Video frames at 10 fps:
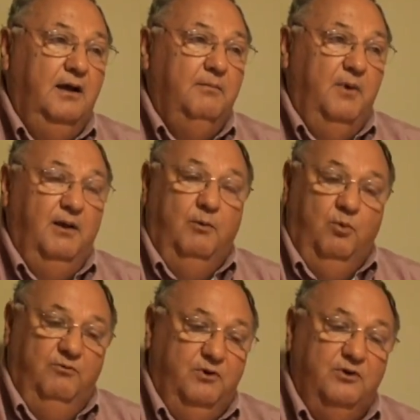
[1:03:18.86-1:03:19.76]
a, a
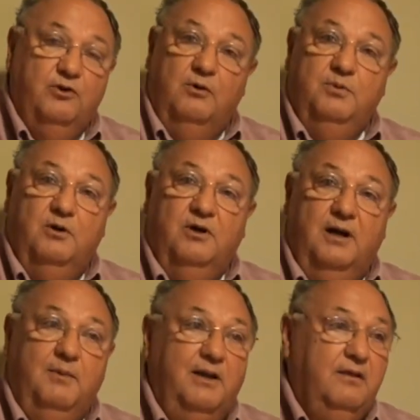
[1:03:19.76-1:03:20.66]
wolf control
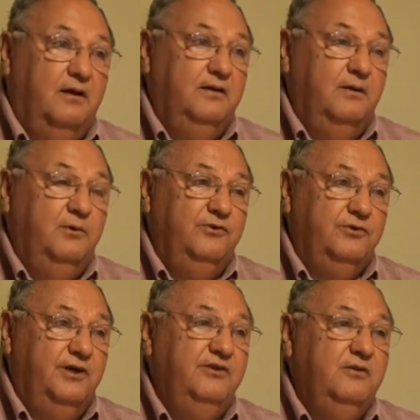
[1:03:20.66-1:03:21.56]
program I thought that was
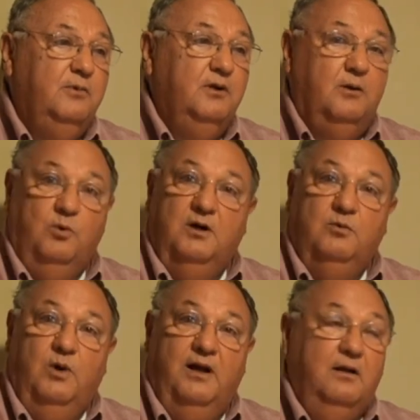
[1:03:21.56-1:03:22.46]
reasonable and
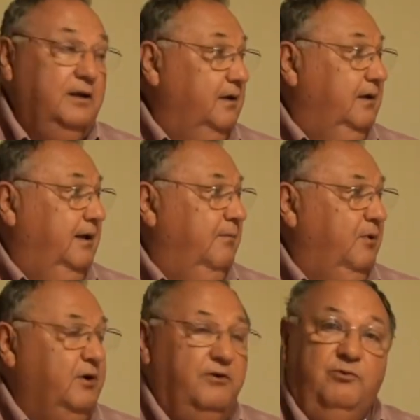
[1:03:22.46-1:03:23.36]
worked well and, and
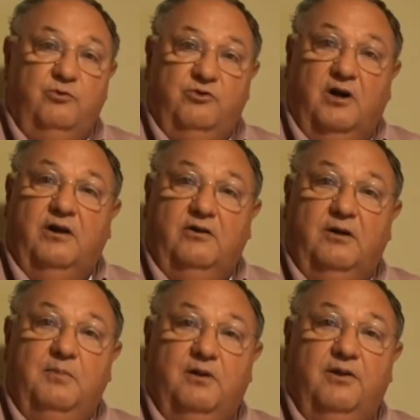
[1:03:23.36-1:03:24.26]
started to
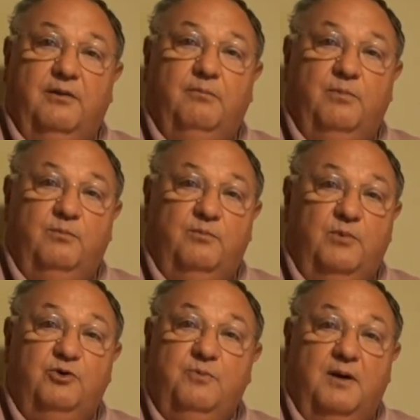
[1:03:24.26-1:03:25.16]
rebuild the
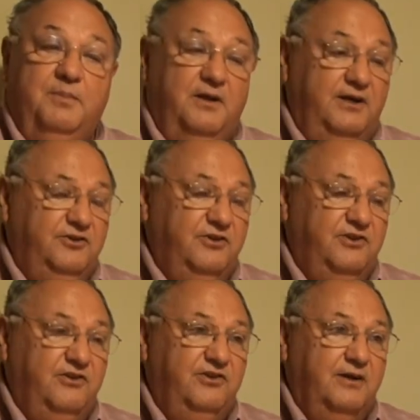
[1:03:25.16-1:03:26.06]
moose
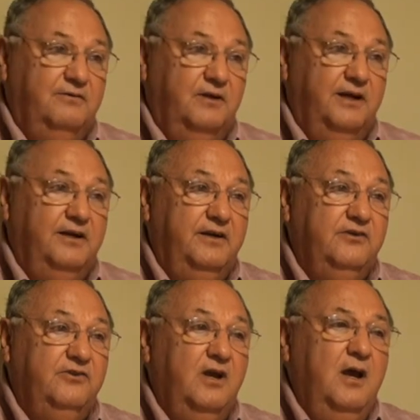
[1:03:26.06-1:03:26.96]
populations in several
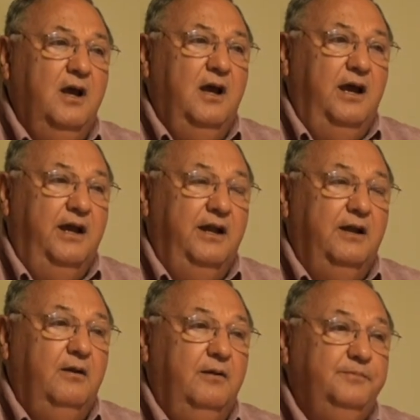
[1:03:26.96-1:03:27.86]
areas. And
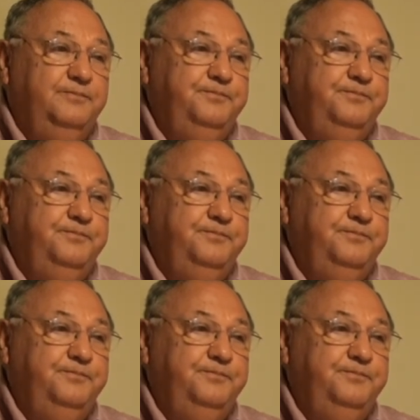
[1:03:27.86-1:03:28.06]
then